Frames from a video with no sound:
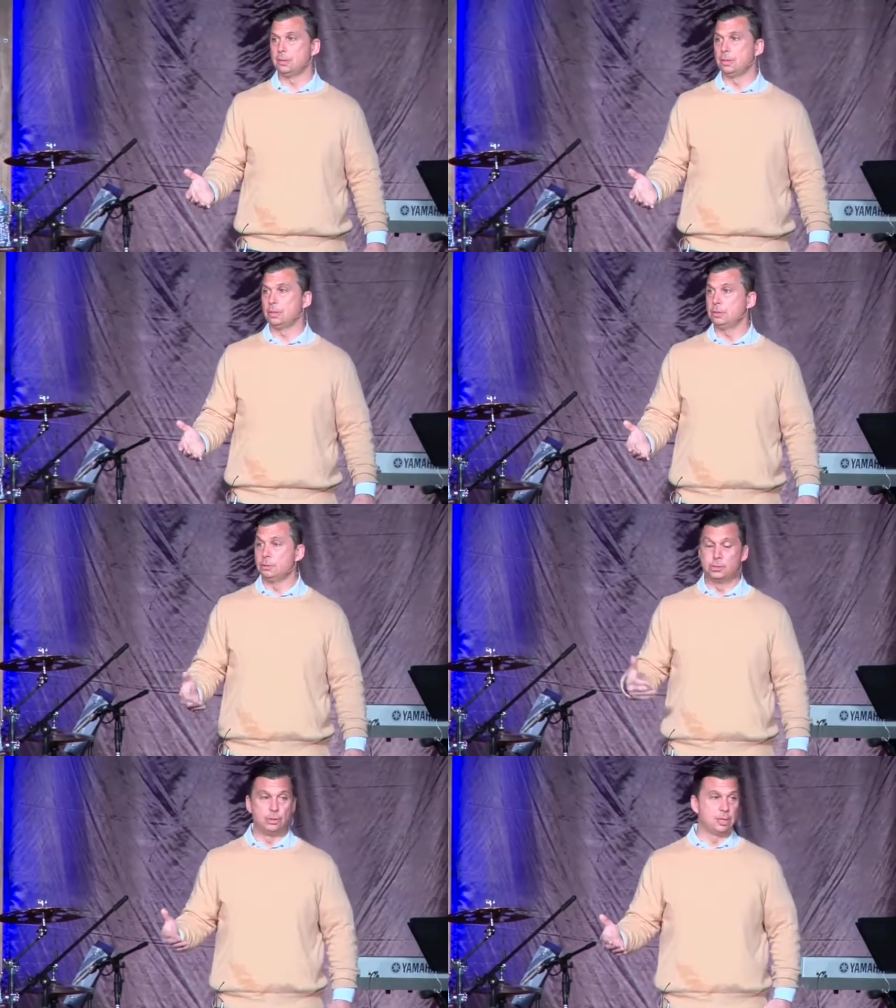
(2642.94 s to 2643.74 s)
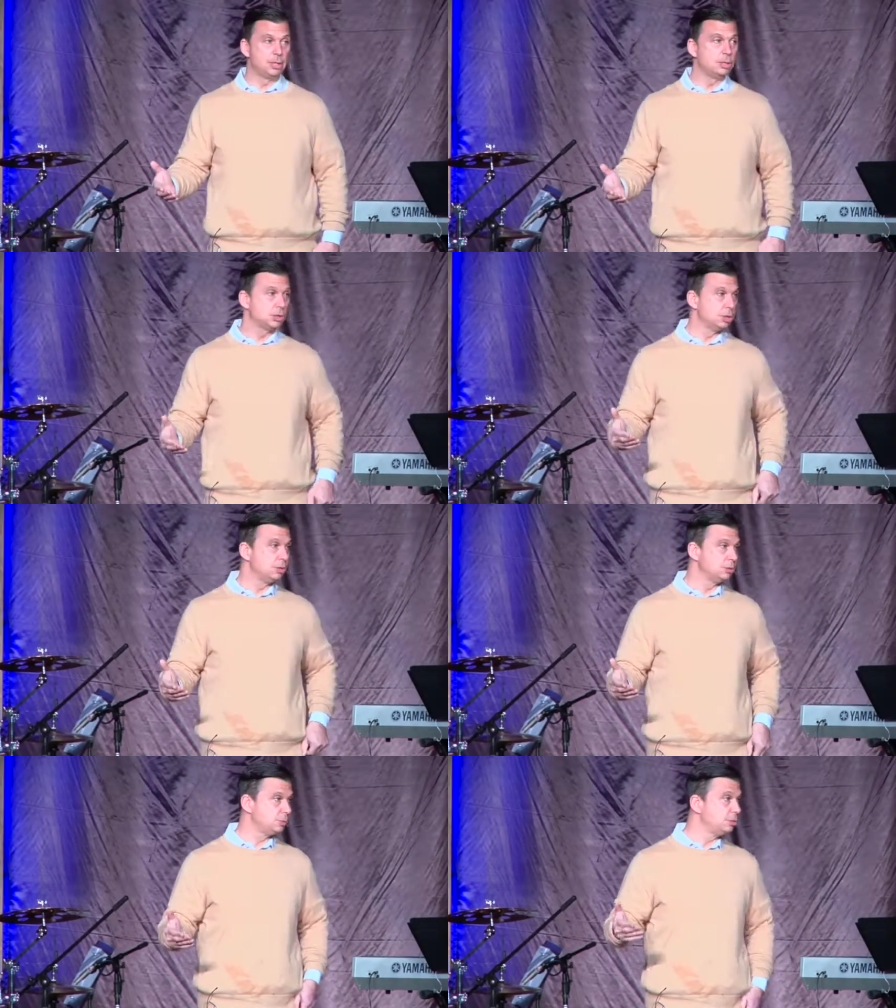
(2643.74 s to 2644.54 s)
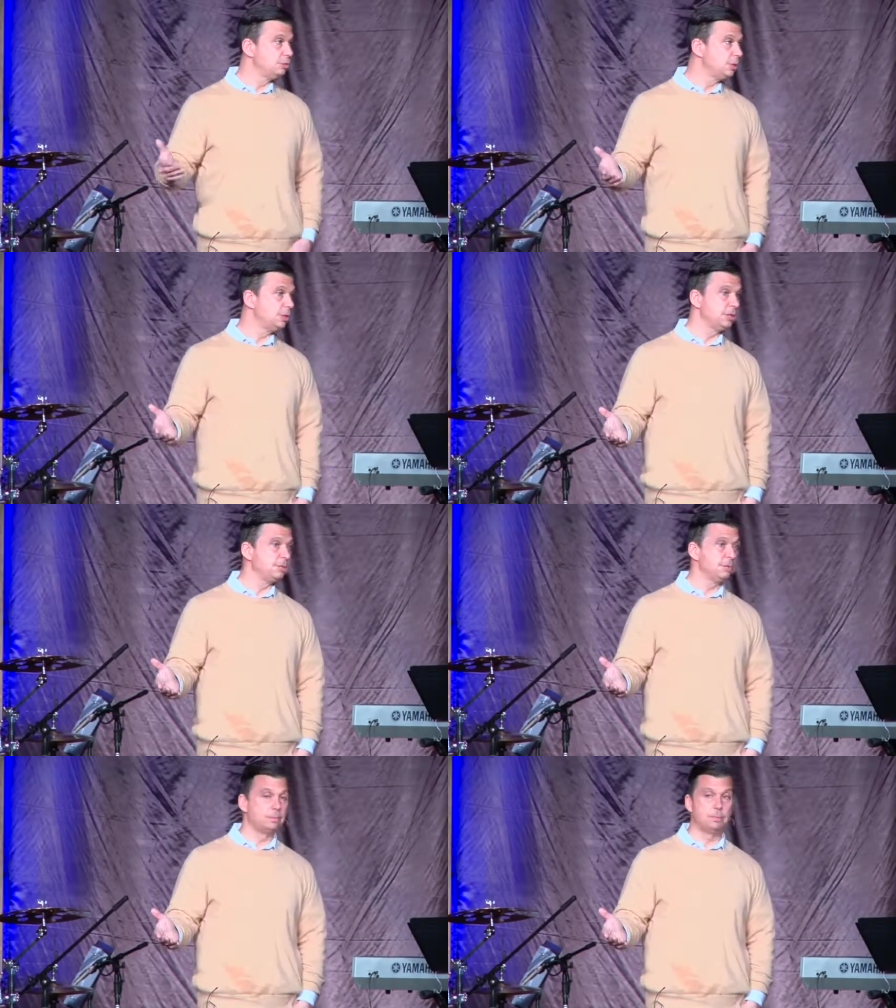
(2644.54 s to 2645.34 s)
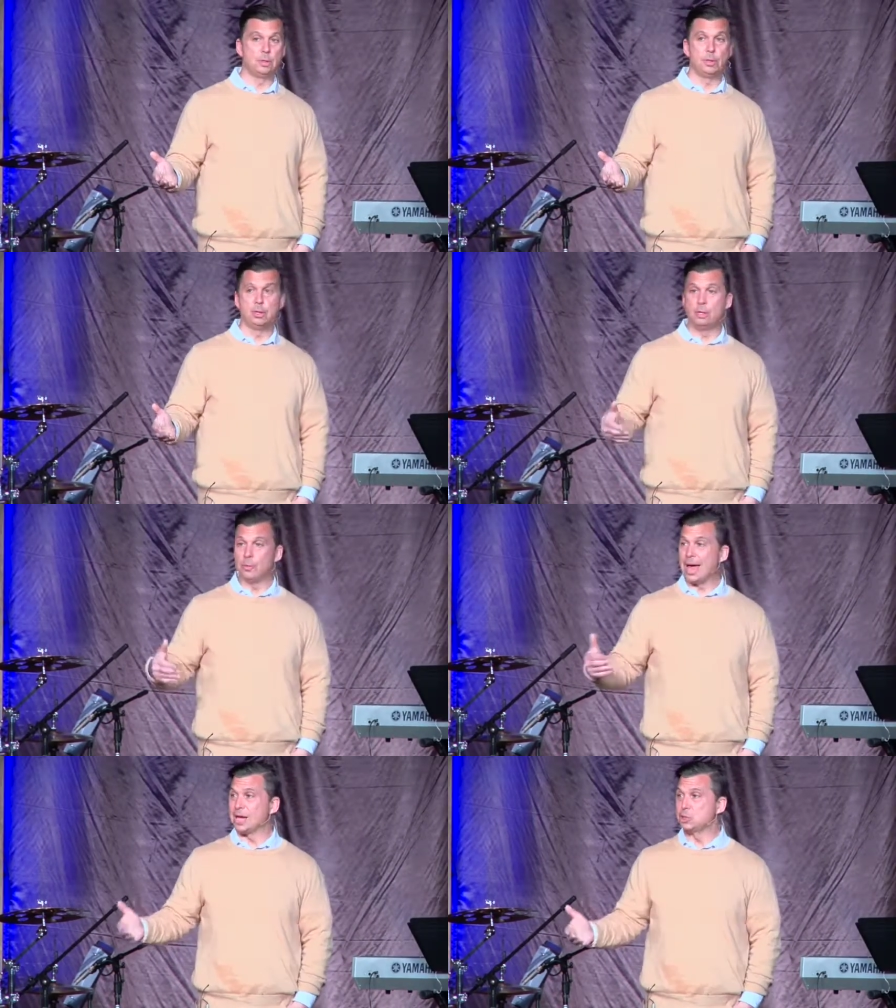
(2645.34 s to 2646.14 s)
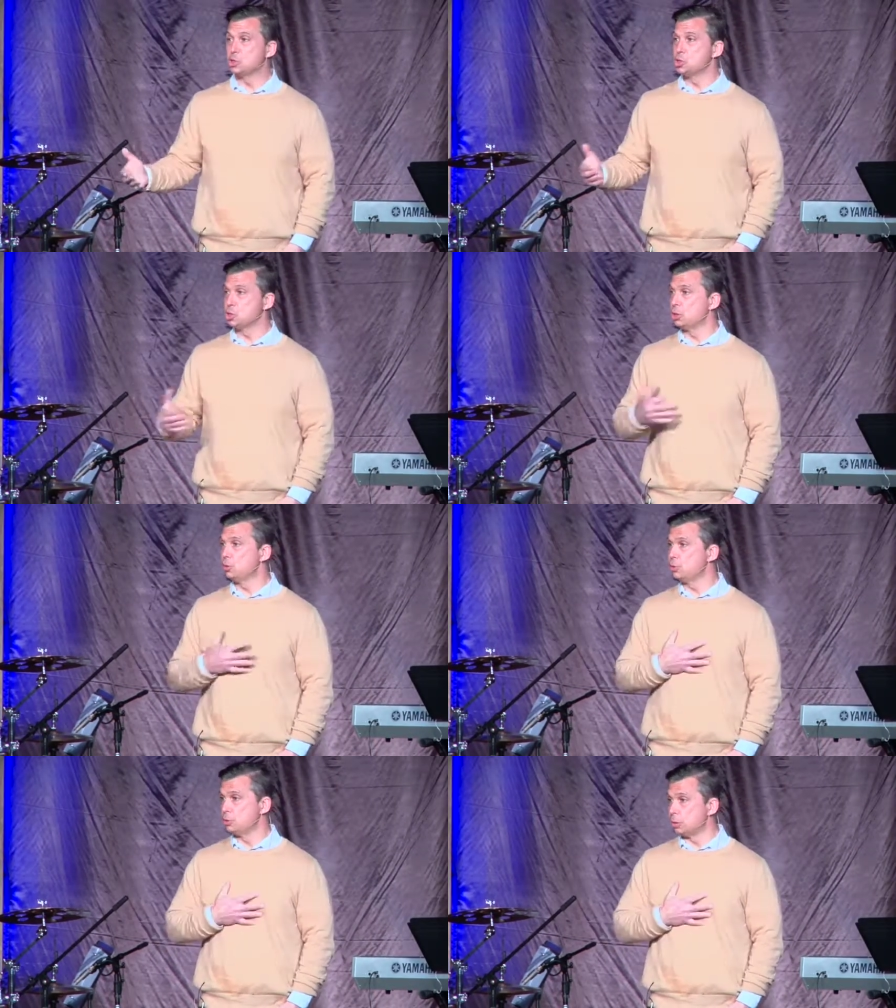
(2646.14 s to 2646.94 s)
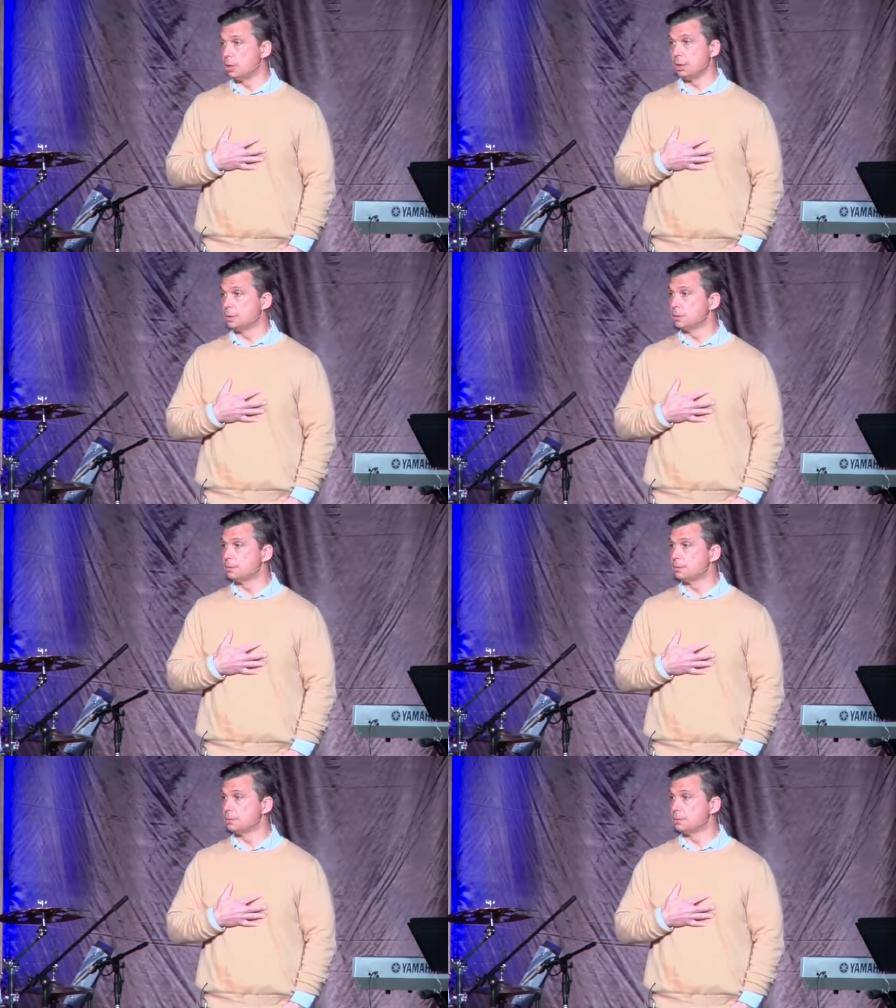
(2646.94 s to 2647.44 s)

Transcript: Your doing shows what you believe, your actions show your heart.